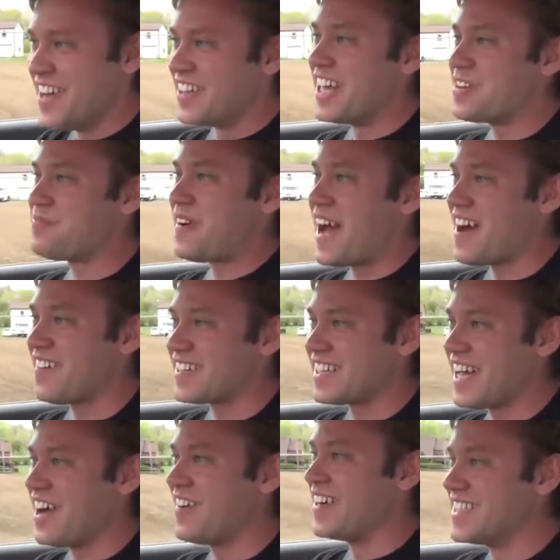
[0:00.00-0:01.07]
that power
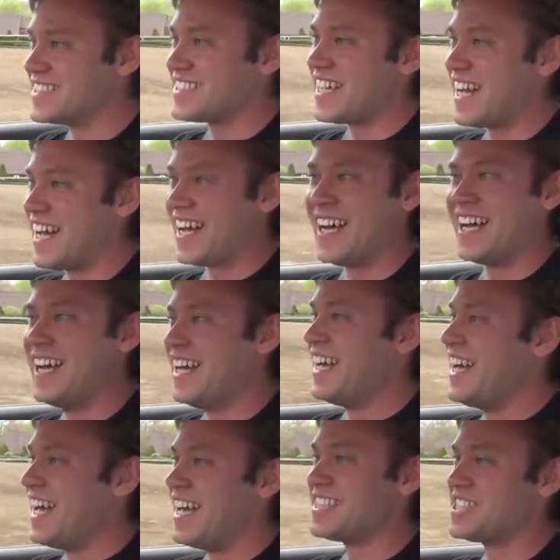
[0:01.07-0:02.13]
though is
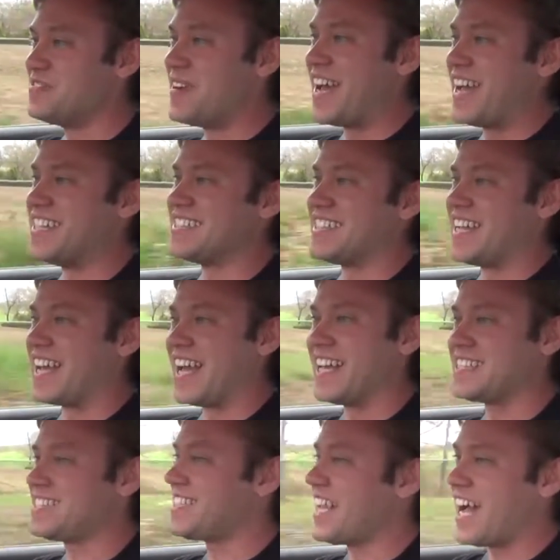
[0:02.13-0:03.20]
it's amazing.
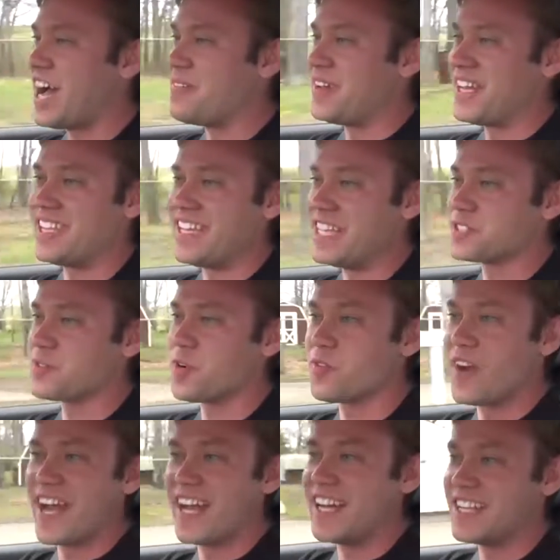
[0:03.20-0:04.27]
I mean, these were
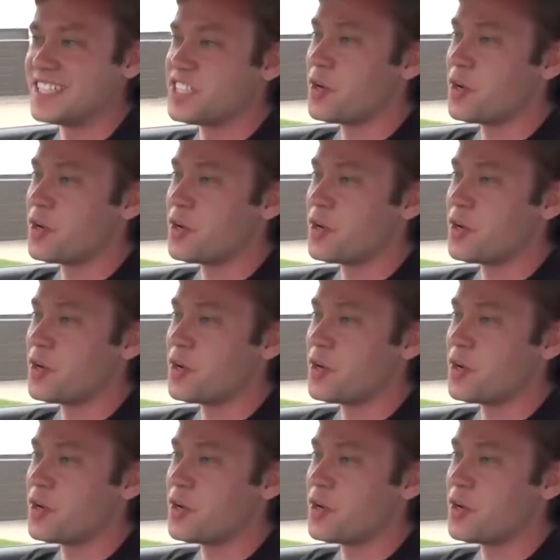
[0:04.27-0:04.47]
rated at